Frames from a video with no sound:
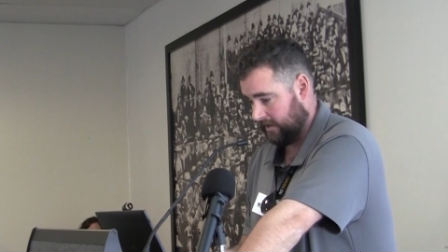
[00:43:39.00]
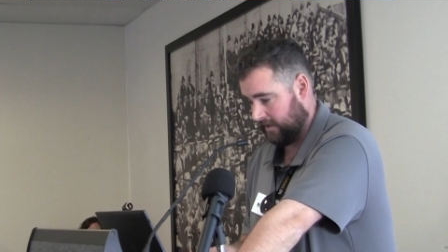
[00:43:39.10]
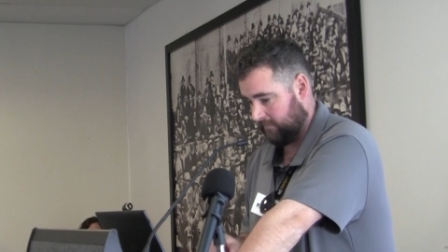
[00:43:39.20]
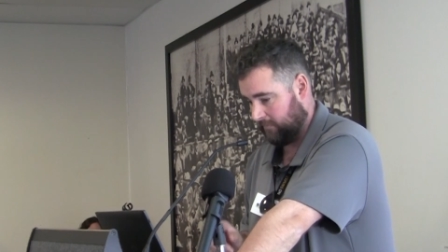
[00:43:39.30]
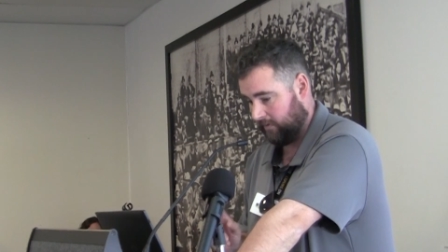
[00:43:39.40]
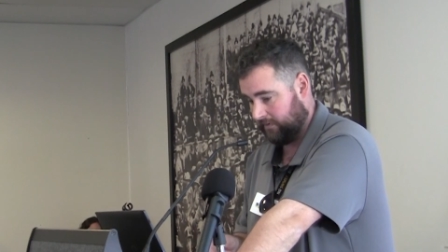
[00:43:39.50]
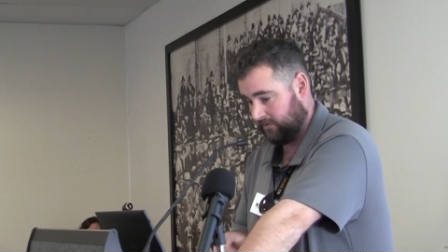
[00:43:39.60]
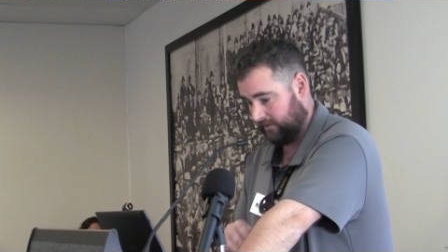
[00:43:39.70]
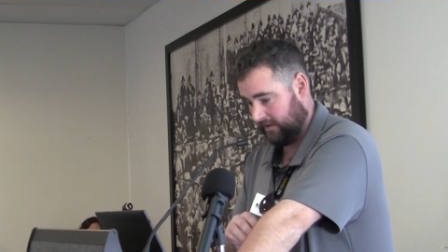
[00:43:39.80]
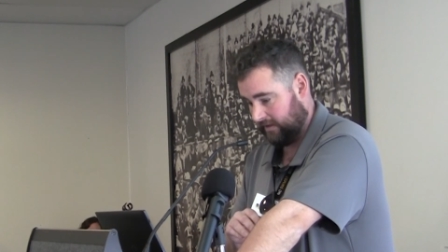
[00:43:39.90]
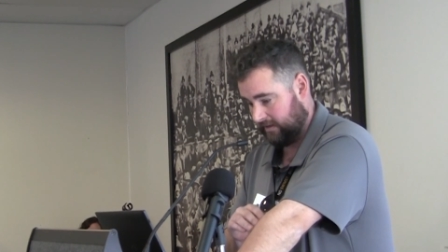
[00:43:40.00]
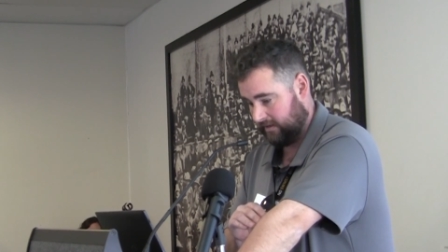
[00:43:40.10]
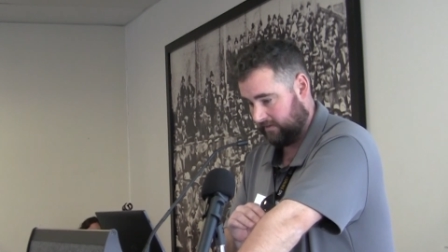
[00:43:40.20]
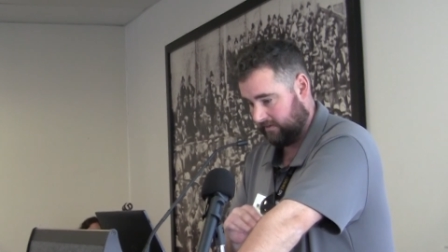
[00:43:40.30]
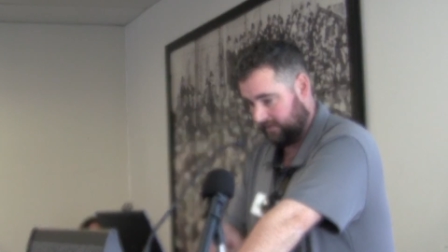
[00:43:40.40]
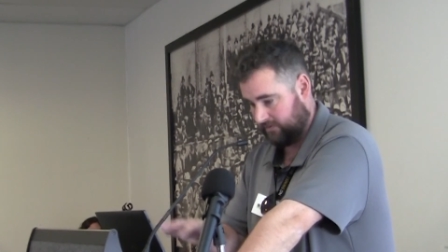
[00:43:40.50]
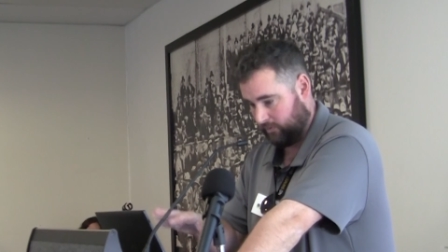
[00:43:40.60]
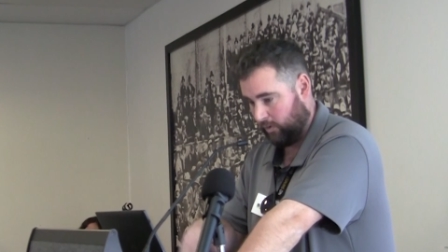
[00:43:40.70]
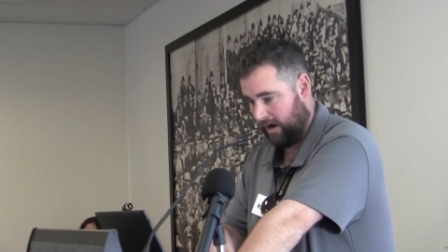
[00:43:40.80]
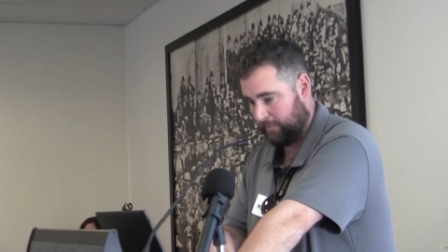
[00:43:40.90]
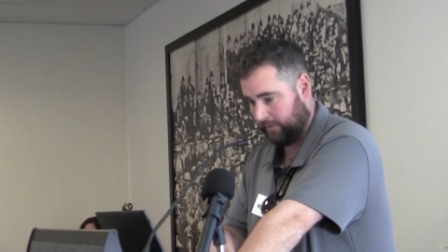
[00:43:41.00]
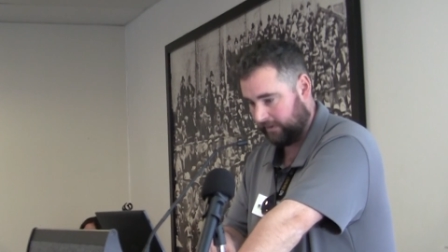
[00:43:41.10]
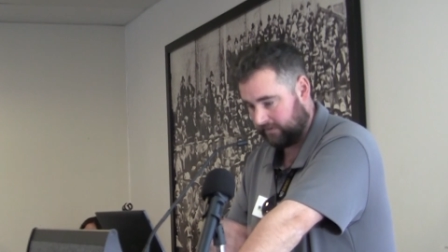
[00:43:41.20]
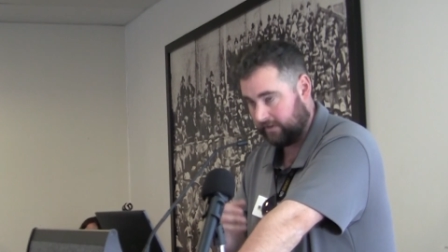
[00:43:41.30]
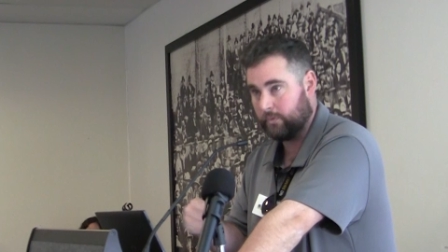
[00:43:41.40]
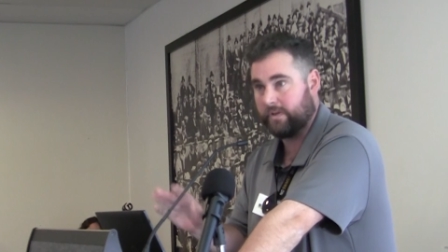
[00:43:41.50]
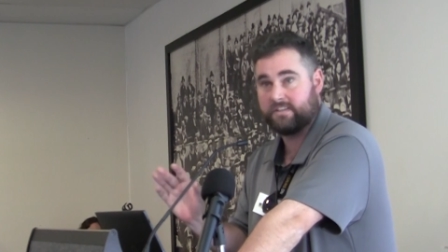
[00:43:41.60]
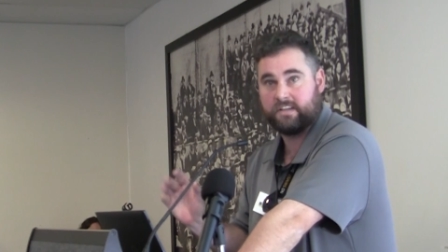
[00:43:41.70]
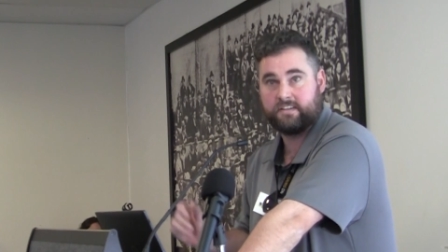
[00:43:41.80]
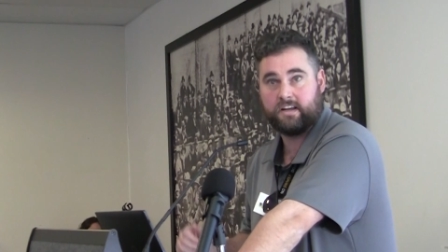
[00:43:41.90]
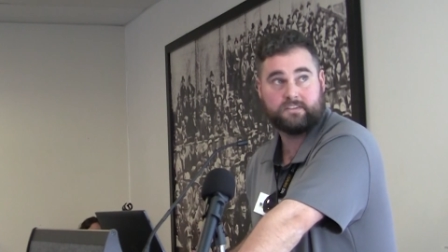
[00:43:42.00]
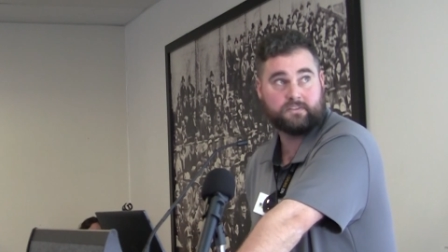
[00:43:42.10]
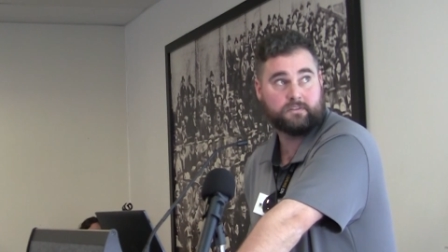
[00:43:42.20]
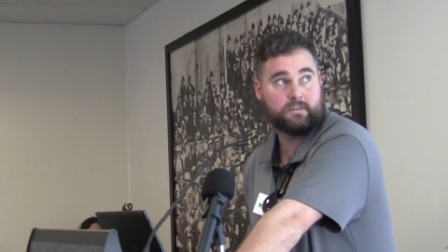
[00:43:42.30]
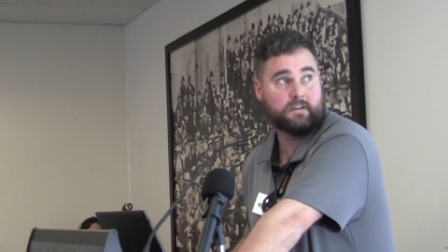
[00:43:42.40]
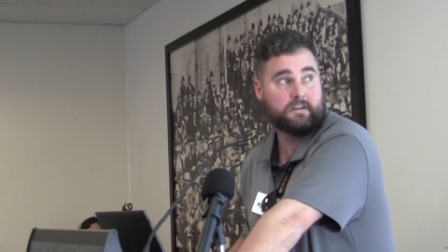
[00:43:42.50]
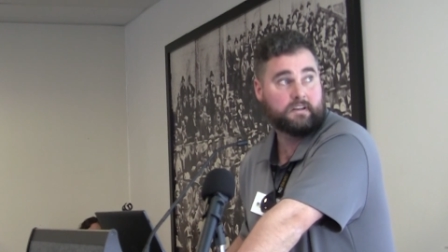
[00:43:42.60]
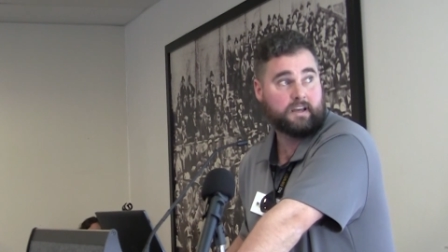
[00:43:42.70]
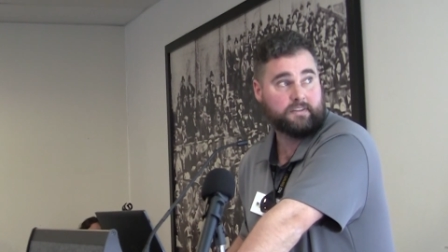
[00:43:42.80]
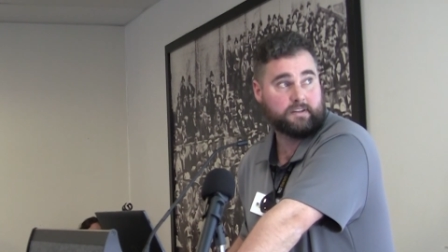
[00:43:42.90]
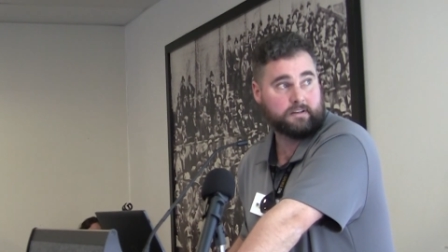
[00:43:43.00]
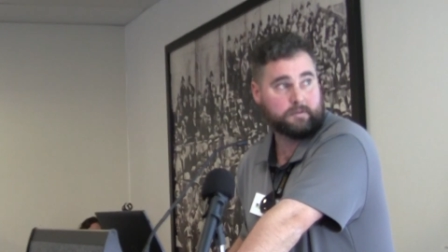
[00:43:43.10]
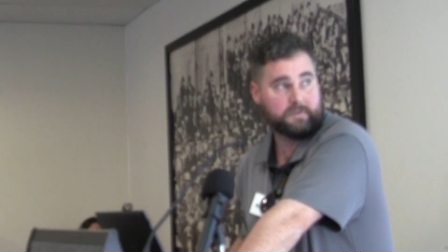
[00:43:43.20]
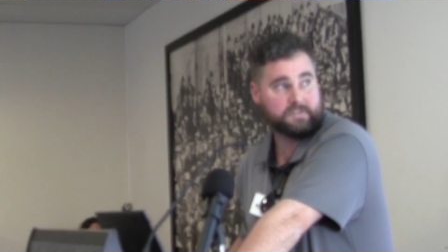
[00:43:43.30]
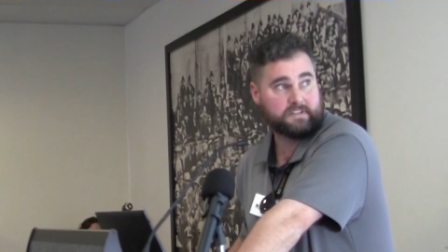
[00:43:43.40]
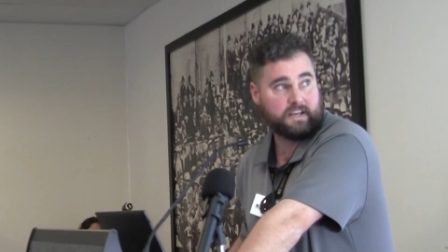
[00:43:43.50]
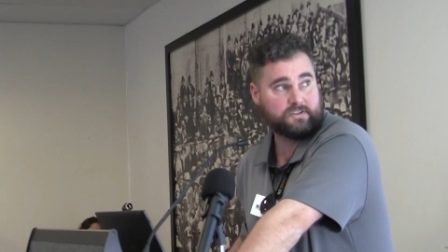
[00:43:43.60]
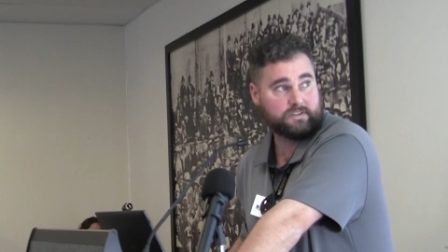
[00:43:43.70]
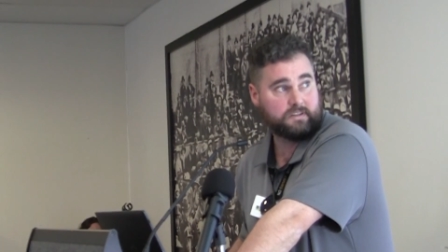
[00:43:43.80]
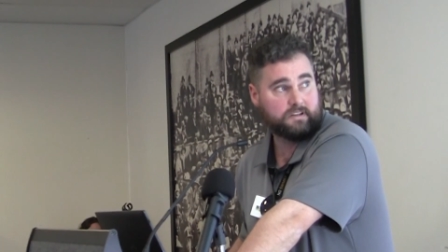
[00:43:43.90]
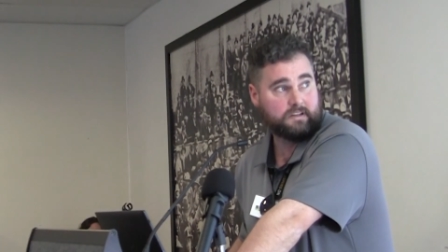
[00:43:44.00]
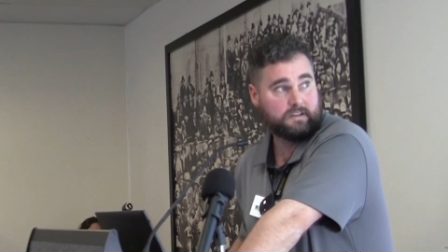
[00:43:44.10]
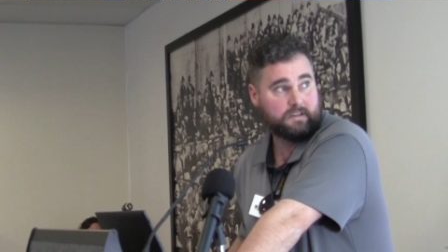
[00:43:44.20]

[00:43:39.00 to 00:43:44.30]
Um, obviously, these are all hyperlinked. It'll get sent out to you at the end of the presentation.